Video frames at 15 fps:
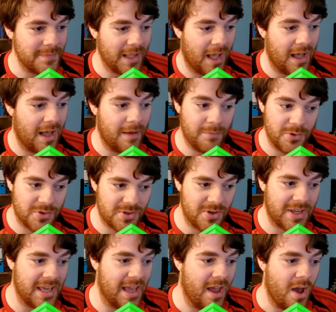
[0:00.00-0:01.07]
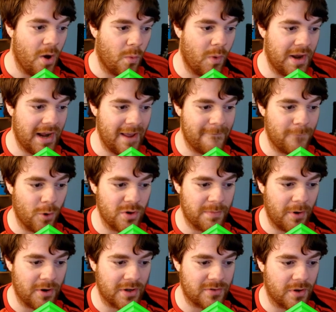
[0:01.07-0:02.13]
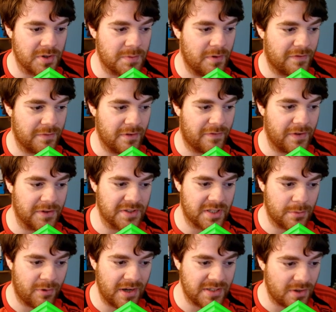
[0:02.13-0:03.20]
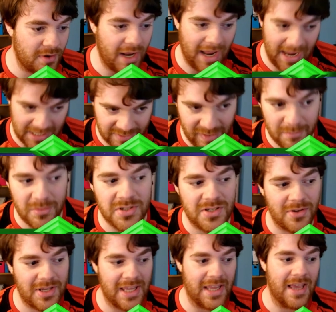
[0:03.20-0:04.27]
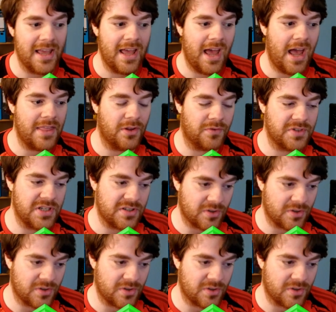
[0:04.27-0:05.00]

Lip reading: Mutsuki, when a forward opponent controls put from the field into the break zone, activate Mutsuki. And obviously she's